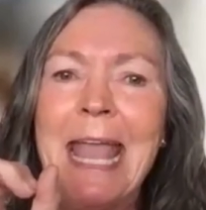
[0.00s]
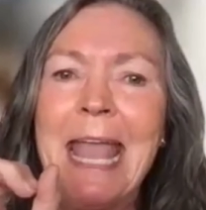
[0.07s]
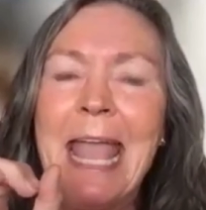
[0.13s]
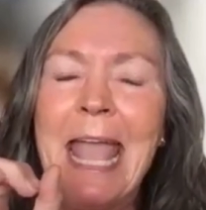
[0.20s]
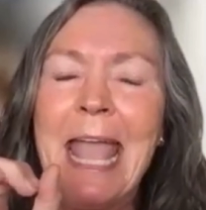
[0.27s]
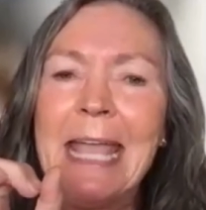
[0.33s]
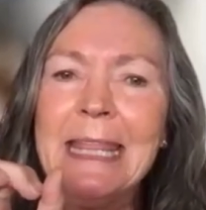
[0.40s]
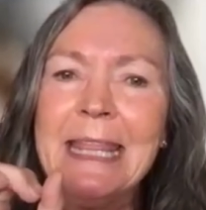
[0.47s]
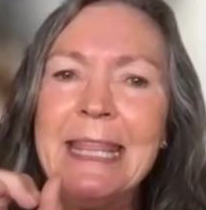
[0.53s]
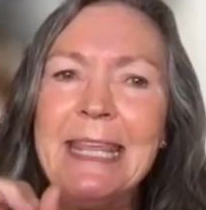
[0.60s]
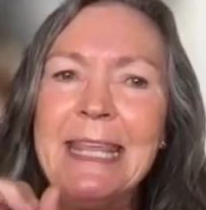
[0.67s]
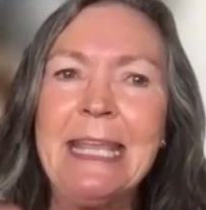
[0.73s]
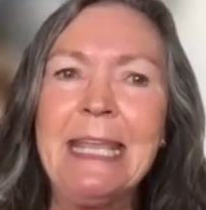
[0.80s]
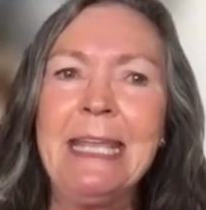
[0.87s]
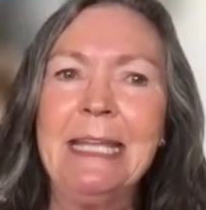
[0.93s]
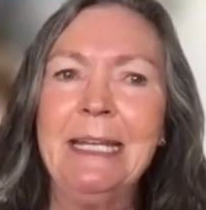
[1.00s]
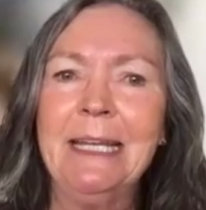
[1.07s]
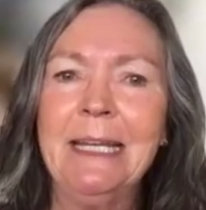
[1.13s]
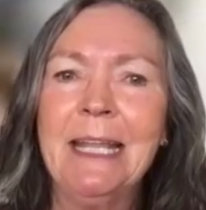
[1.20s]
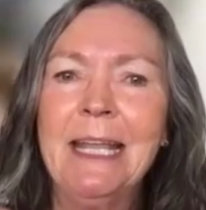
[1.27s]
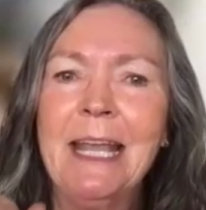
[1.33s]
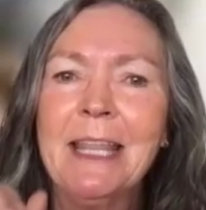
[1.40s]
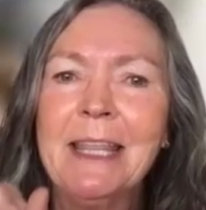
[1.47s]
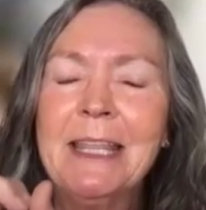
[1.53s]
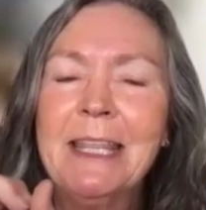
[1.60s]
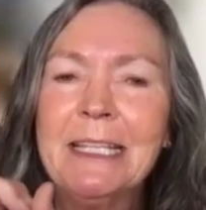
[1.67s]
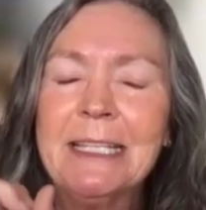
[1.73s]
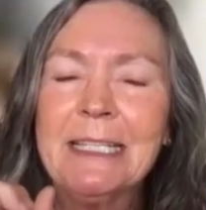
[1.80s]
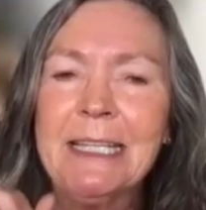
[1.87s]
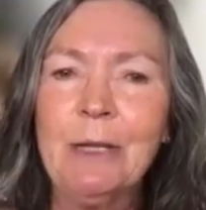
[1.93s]
And then the
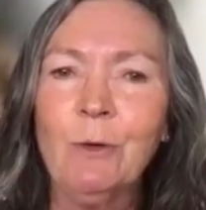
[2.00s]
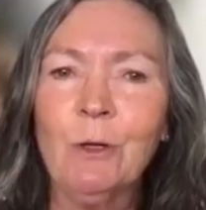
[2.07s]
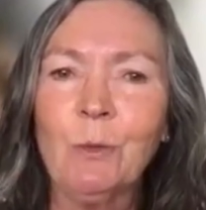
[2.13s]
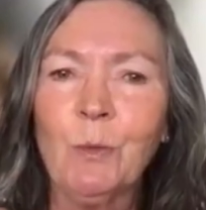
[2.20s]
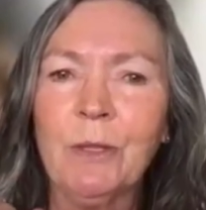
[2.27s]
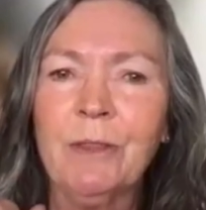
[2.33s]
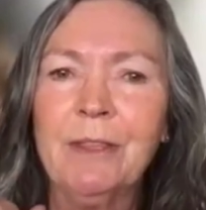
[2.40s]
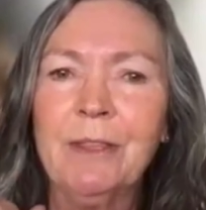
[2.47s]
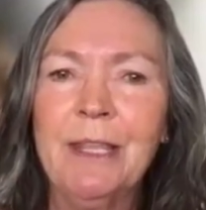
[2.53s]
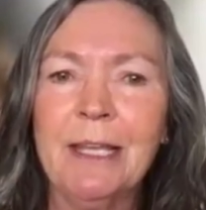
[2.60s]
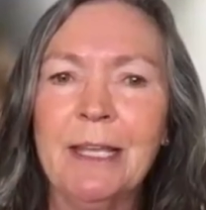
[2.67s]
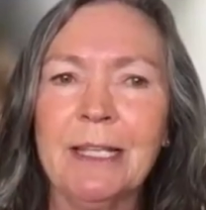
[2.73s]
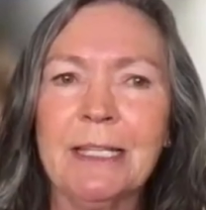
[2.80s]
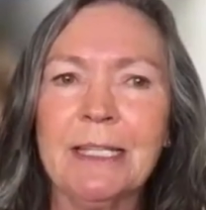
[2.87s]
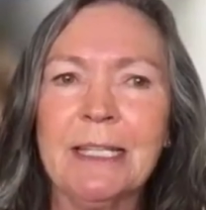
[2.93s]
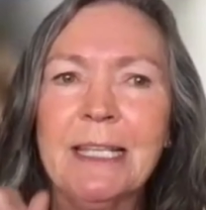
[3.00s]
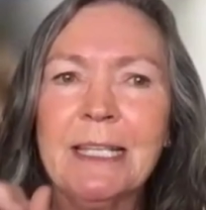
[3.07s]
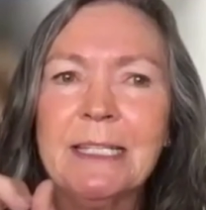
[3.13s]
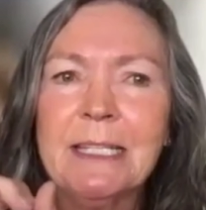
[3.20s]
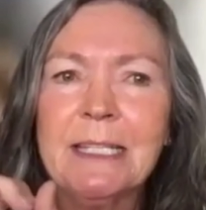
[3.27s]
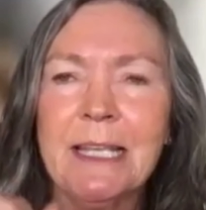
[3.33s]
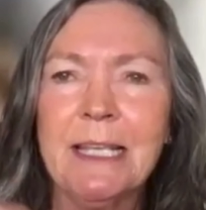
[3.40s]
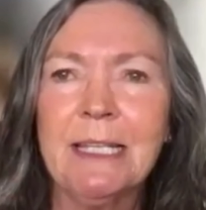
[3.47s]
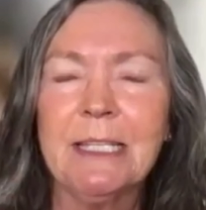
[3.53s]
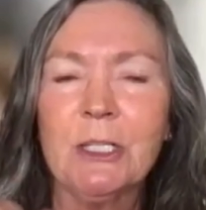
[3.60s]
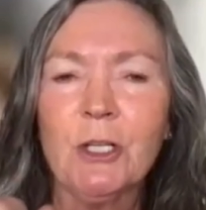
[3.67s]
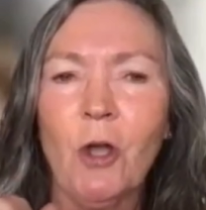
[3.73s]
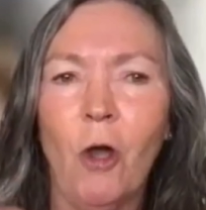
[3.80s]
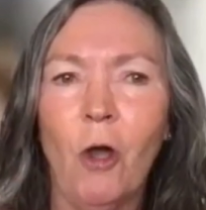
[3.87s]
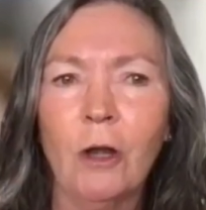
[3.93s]
secret with this is this
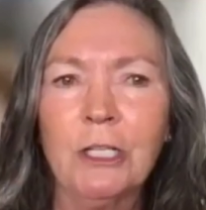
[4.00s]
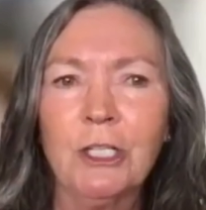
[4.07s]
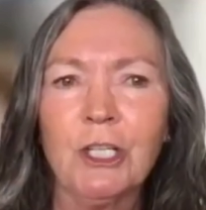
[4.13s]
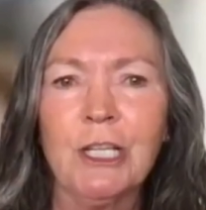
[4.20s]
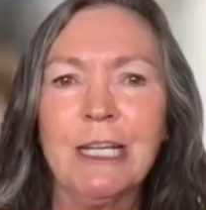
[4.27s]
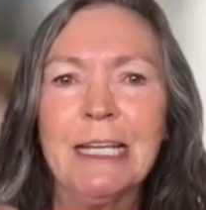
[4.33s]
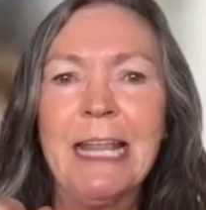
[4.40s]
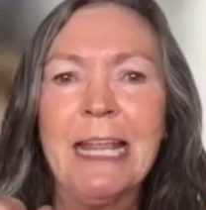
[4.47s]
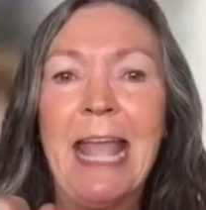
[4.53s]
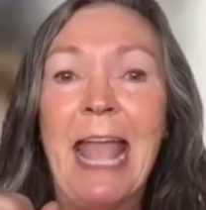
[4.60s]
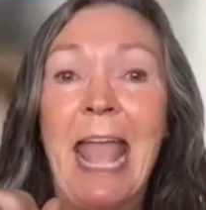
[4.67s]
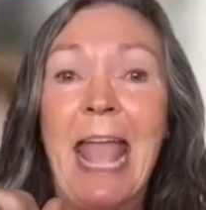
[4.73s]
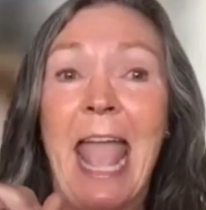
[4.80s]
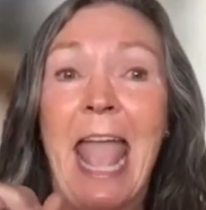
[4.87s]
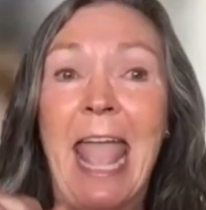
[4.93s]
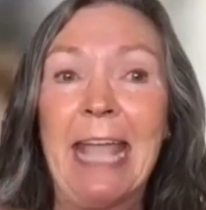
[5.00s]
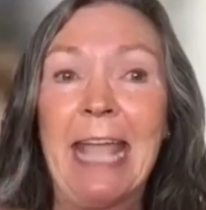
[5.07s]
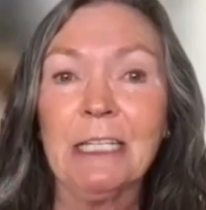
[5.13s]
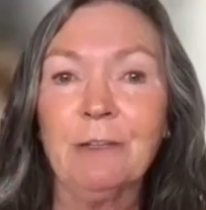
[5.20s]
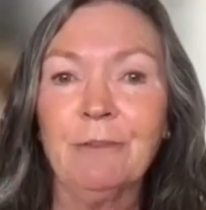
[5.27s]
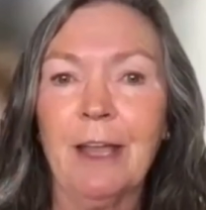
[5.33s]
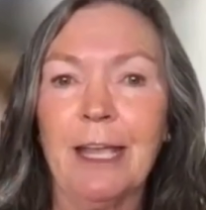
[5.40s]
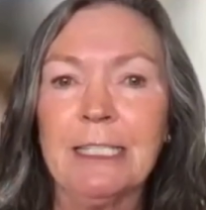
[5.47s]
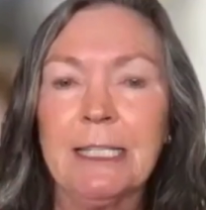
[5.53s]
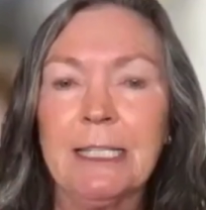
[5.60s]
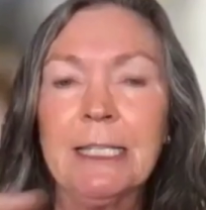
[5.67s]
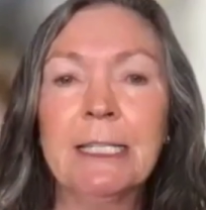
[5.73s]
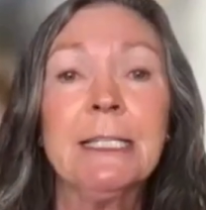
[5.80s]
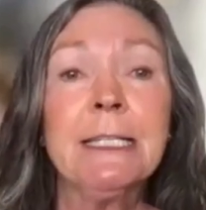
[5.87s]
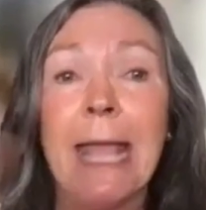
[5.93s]
collagen activates.
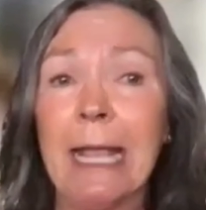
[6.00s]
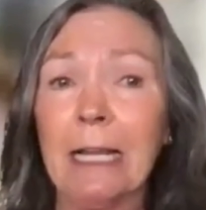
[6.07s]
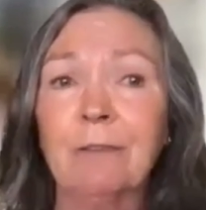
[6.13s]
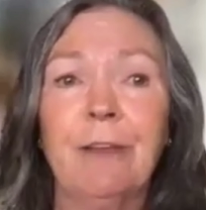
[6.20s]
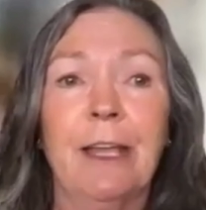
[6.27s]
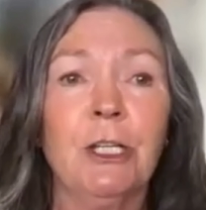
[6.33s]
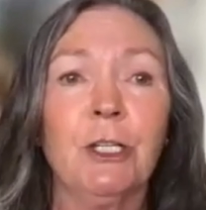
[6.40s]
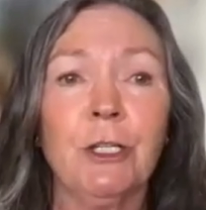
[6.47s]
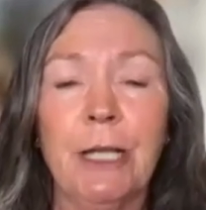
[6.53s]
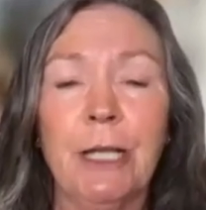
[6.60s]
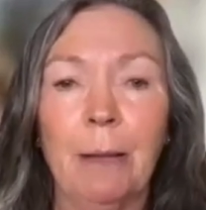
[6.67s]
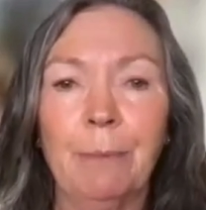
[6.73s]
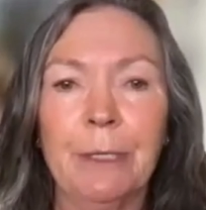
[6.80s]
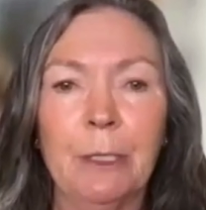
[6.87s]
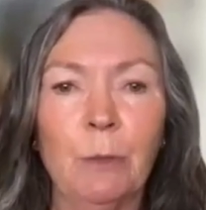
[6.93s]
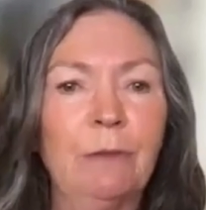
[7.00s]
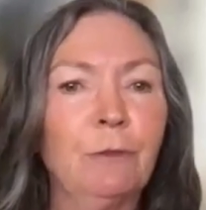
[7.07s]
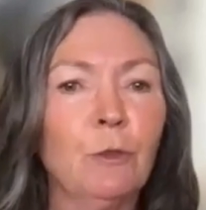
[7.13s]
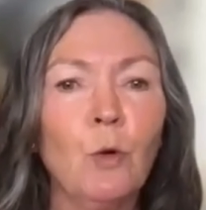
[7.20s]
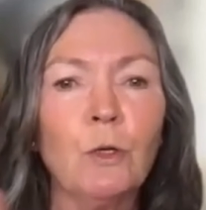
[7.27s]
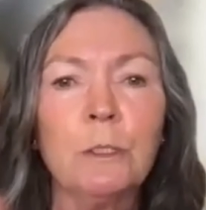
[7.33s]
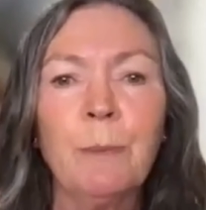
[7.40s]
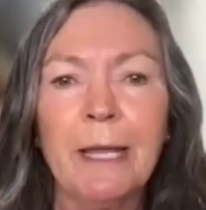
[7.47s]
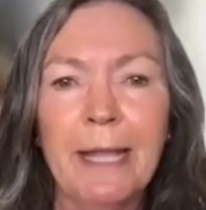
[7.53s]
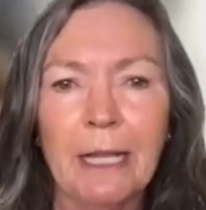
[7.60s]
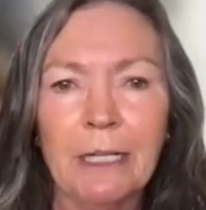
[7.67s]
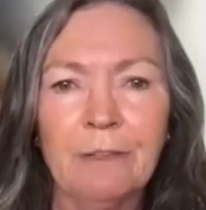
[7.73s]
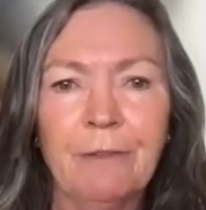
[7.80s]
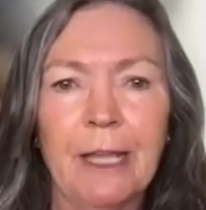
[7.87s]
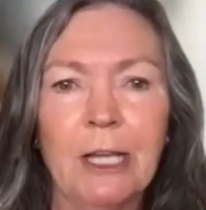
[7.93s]
This is an activation company. We've talked about
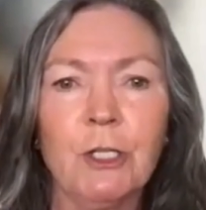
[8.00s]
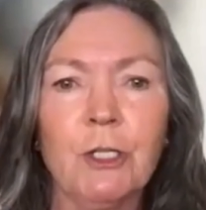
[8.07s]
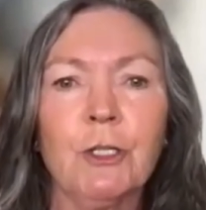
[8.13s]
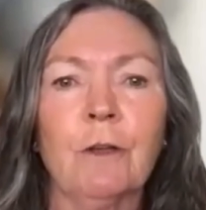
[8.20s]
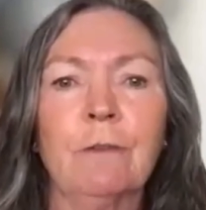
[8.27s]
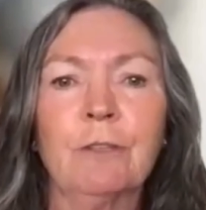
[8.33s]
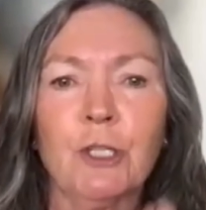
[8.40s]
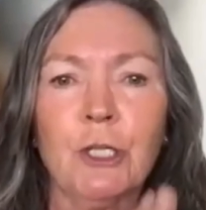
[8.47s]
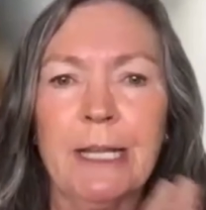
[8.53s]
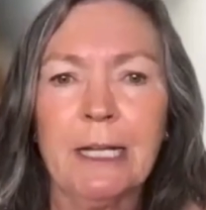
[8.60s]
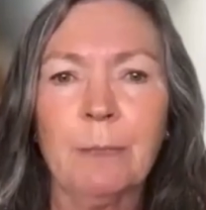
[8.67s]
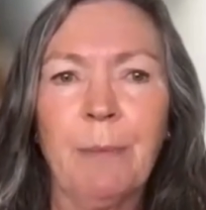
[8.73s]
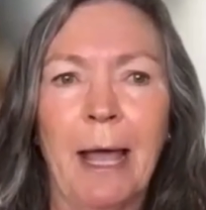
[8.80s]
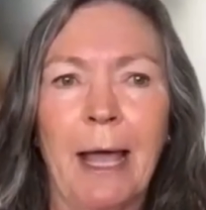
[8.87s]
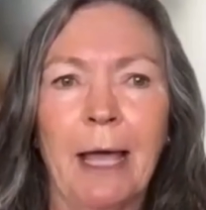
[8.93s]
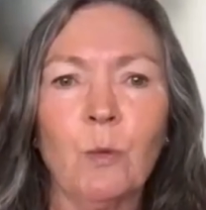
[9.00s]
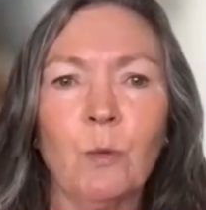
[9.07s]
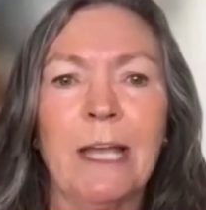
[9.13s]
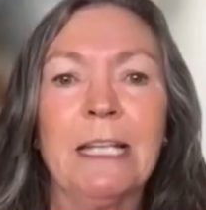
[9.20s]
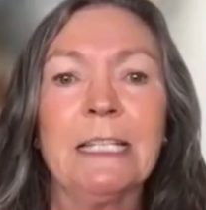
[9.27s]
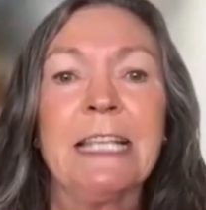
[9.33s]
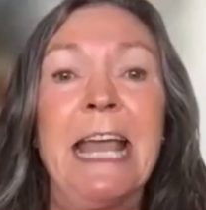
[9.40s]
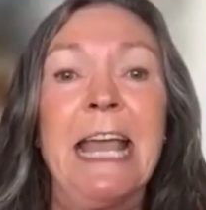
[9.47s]
activation of genetic pathways.